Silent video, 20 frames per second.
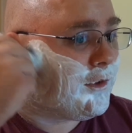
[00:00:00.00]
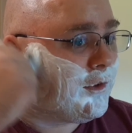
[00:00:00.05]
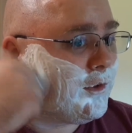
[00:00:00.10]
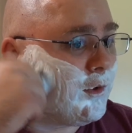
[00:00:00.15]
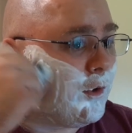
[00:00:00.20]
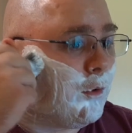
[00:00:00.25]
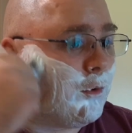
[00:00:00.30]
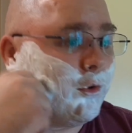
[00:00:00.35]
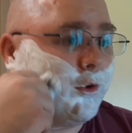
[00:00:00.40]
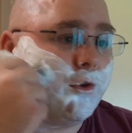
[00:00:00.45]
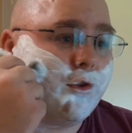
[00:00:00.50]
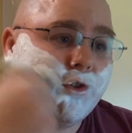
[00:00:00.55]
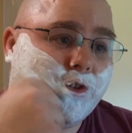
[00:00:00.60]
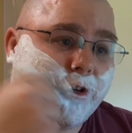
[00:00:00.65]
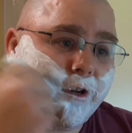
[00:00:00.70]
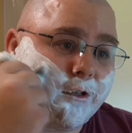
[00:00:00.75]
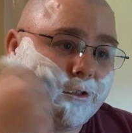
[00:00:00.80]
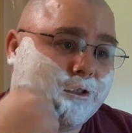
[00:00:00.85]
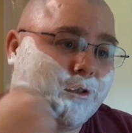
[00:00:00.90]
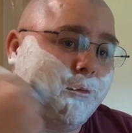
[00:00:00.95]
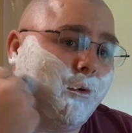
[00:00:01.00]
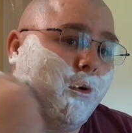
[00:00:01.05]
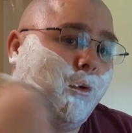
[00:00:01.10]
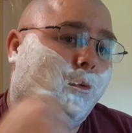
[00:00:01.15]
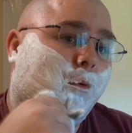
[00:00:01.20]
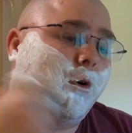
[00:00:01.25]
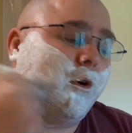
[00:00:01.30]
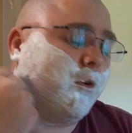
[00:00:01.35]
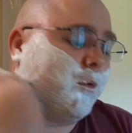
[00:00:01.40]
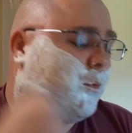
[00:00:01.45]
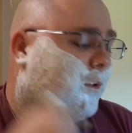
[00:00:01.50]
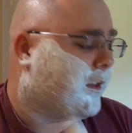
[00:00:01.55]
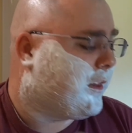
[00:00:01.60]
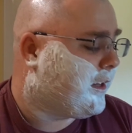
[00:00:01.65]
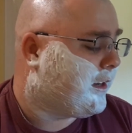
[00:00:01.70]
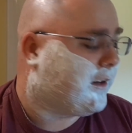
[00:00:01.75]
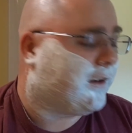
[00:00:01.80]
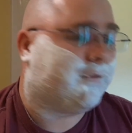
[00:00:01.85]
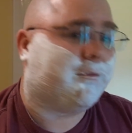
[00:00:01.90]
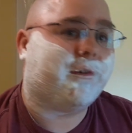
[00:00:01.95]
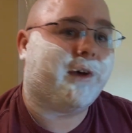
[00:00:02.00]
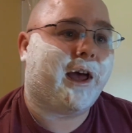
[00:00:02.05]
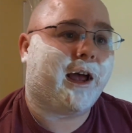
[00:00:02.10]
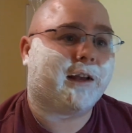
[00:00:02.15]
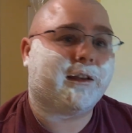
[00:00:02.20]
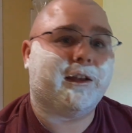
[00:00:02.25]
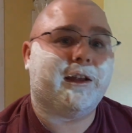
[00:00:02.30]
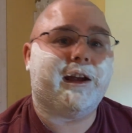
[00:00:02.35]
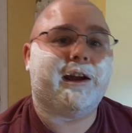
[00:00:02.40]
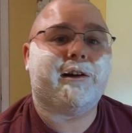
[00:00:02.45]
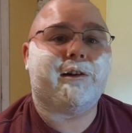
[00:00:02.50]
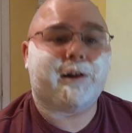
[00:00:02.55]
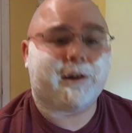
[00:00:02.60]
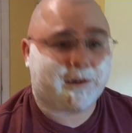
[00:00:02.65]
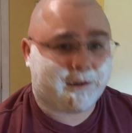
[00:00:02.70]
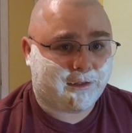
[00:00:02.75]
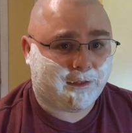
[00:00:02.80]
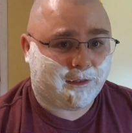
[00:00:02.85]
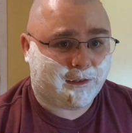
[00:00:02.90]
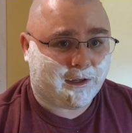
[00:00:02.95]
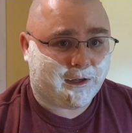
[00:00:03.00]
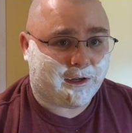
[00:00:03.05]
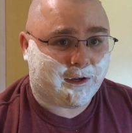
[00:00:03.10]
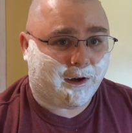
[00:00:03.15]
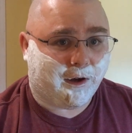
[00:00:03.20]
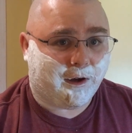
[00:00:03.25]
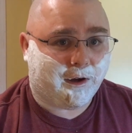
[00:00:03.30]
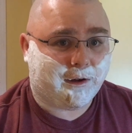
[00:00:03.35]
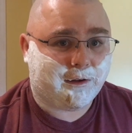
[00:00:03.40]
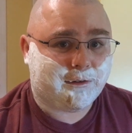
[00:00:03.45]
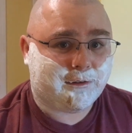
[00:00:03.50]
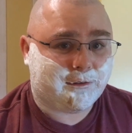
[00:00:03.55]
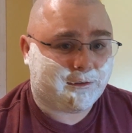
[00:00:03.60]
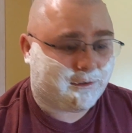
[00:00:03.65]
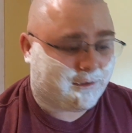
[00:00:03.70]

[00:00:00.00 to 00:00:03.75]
older Schicks it won't work with. And in fact, Eric, the